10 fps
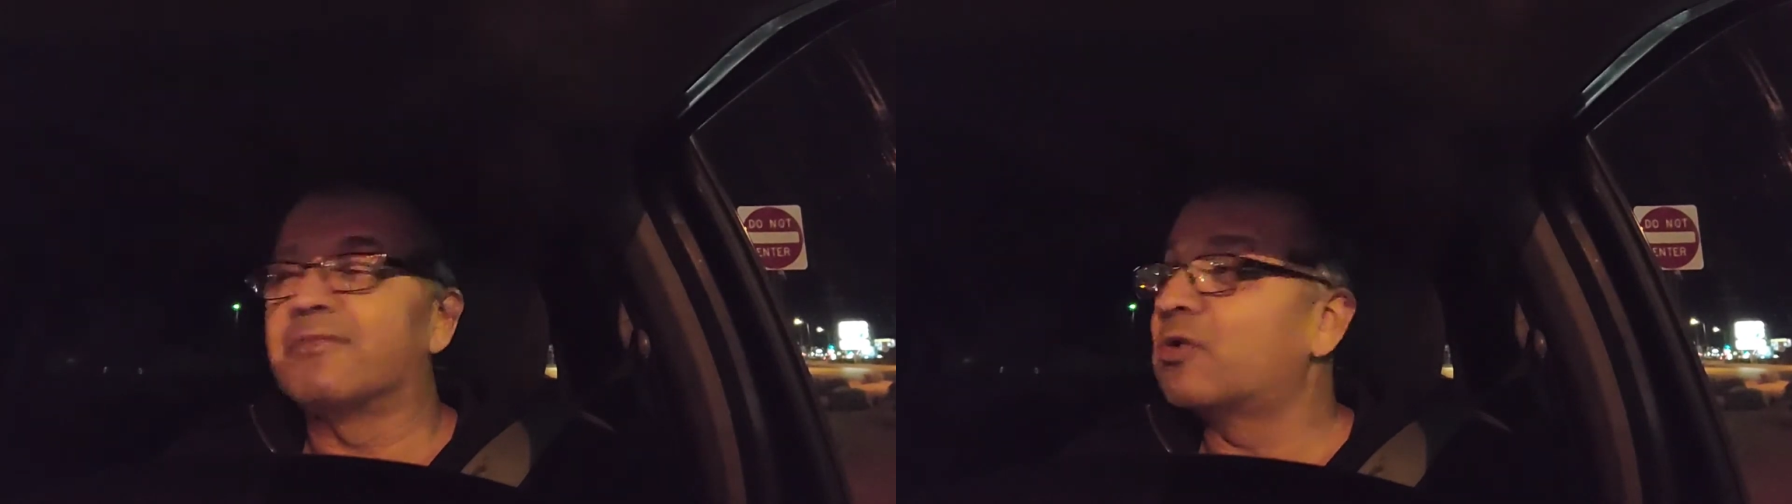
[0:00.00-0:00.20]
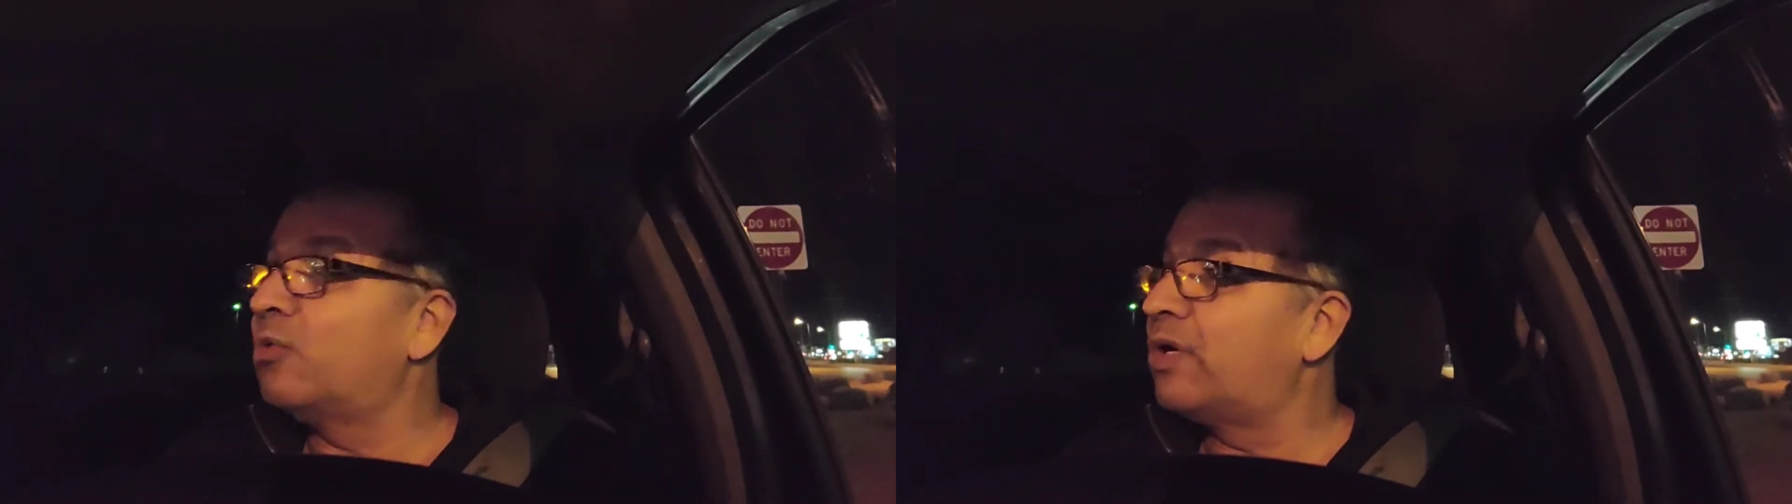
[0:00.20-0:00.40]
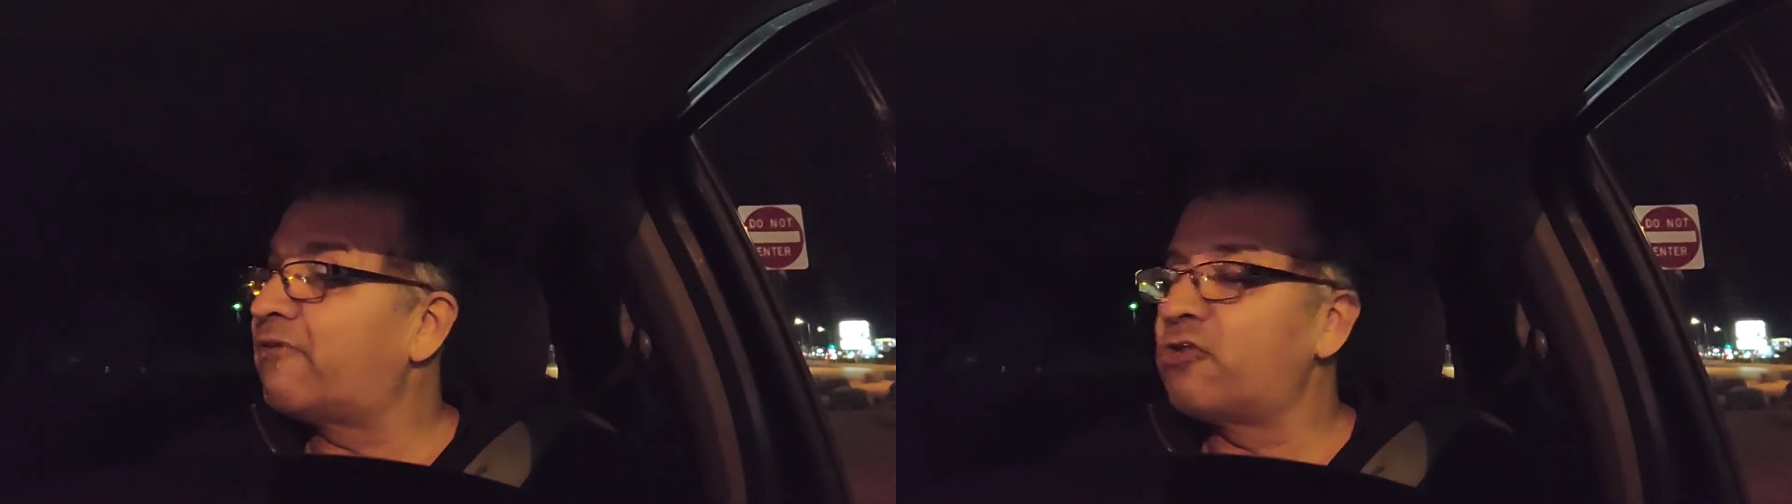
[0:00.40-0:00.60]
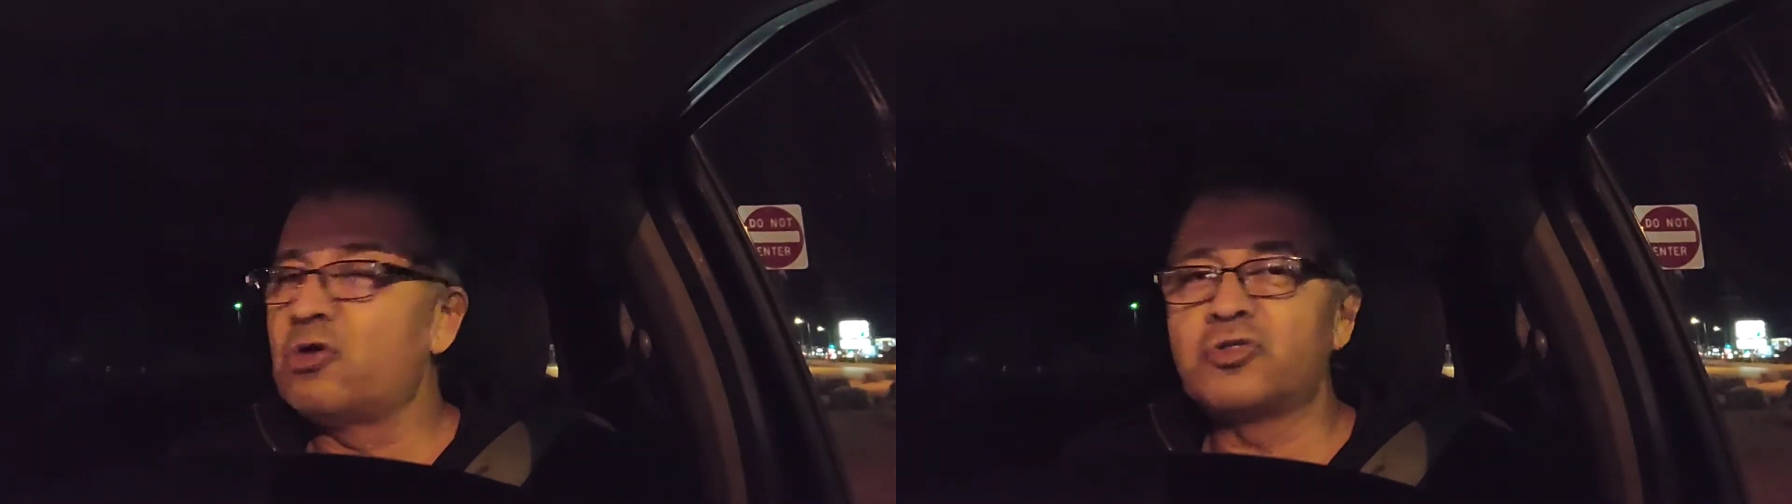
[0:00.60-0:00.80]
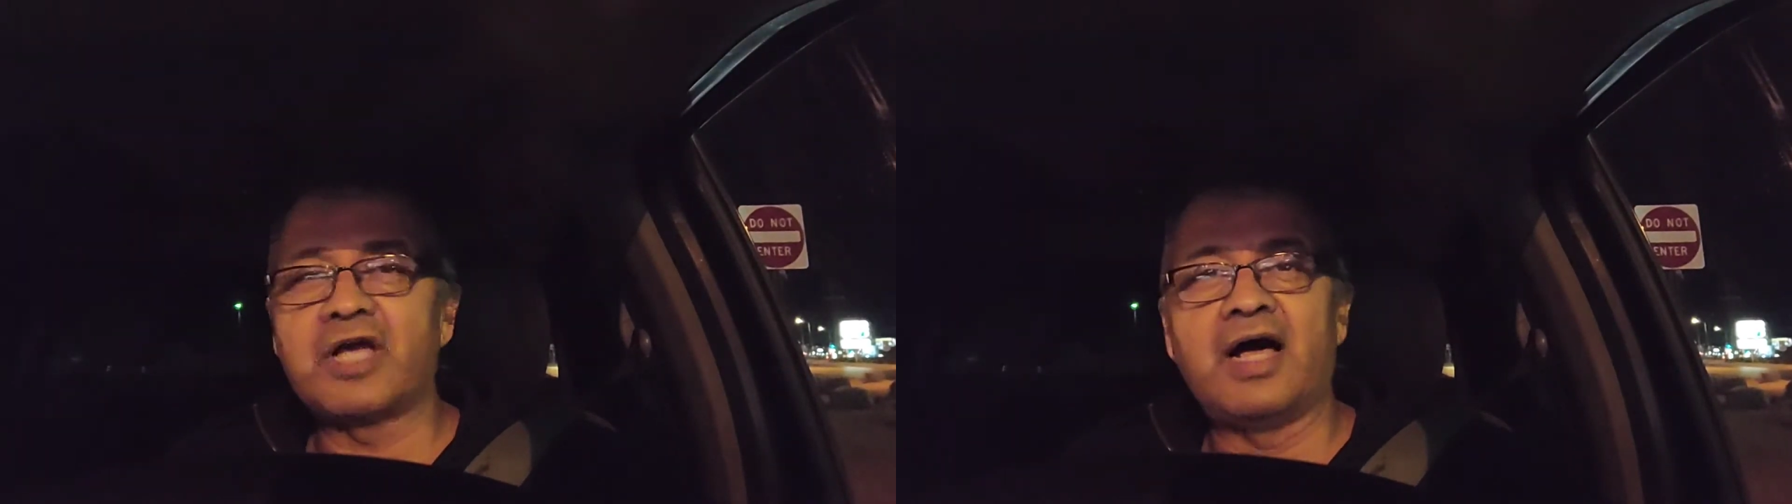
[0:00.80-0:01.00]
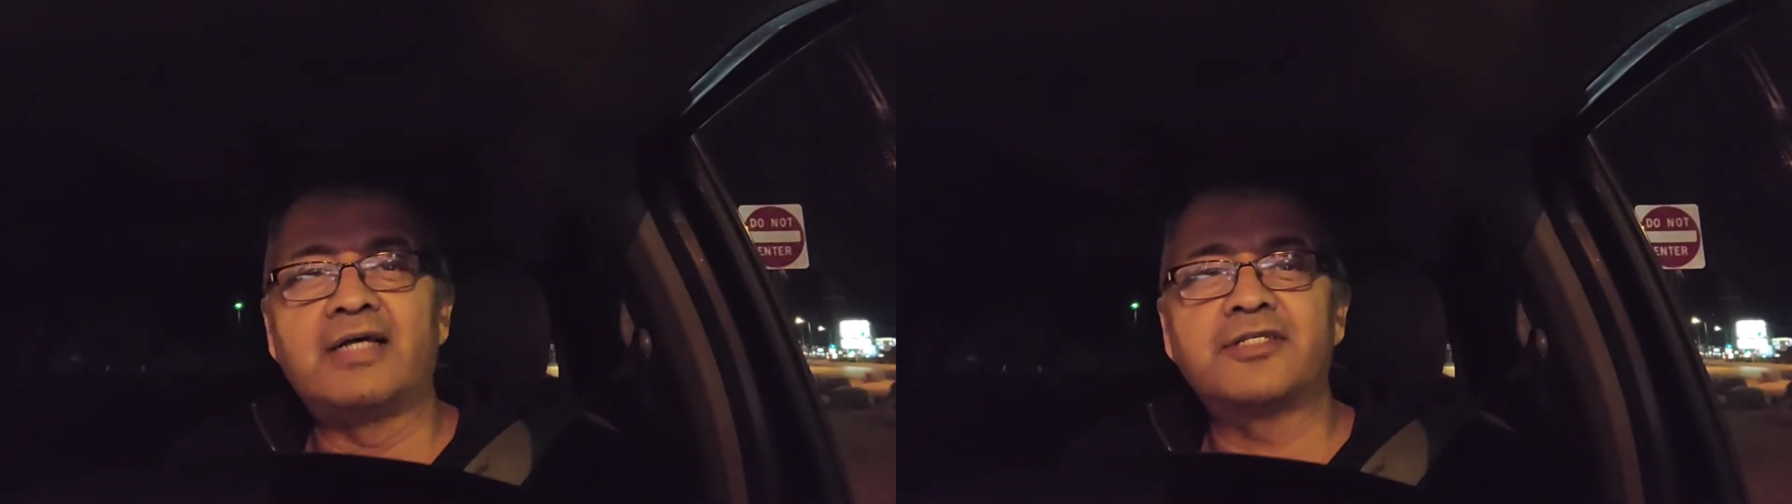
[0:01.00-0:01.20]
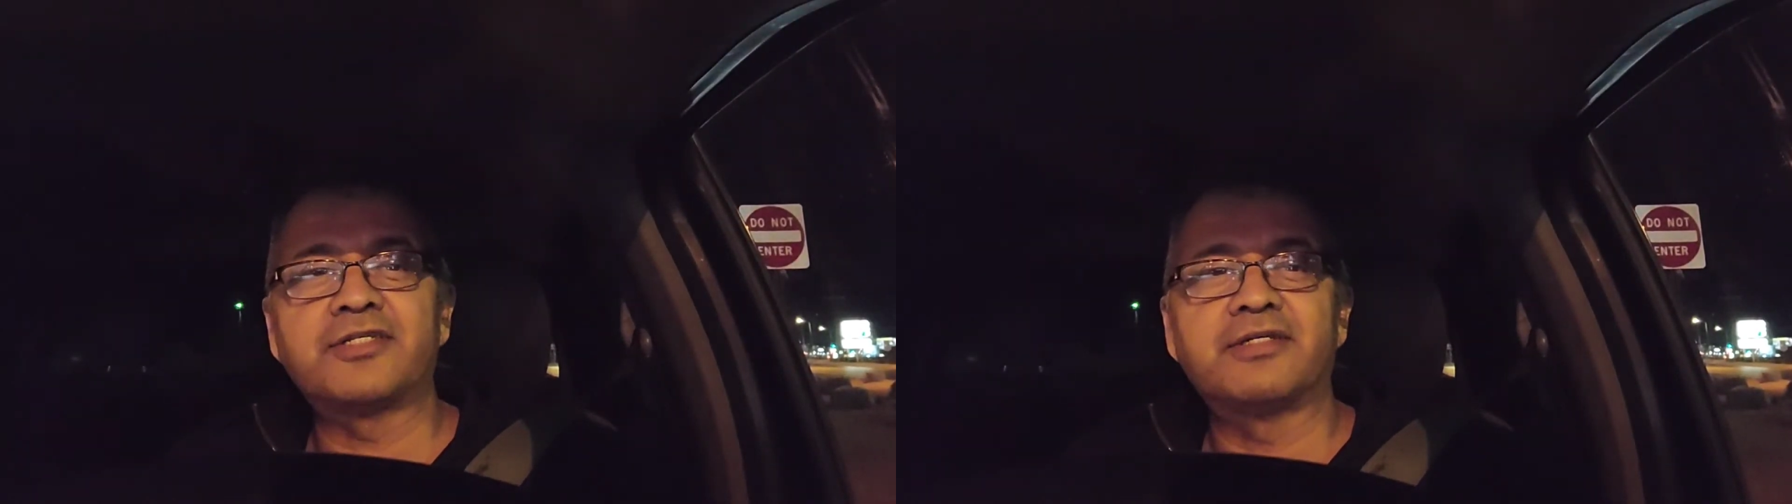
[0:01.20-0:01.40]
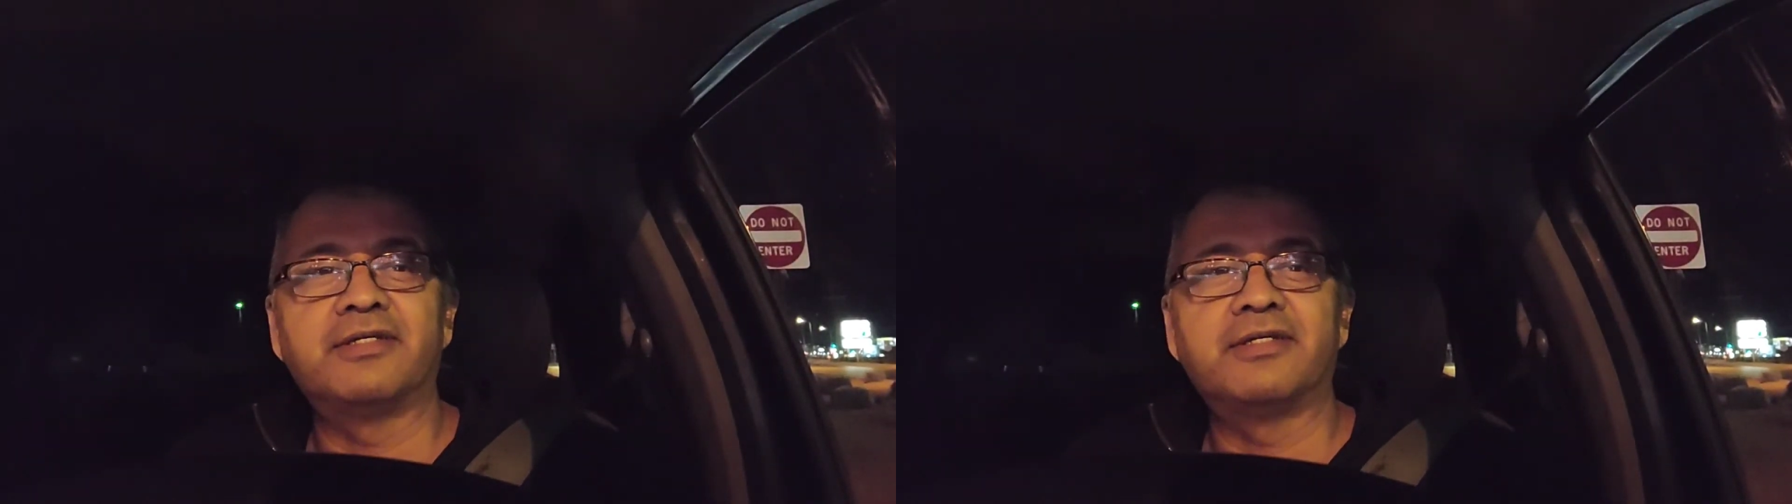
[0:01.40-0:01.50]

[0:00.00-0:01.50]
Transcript: whatever those cost,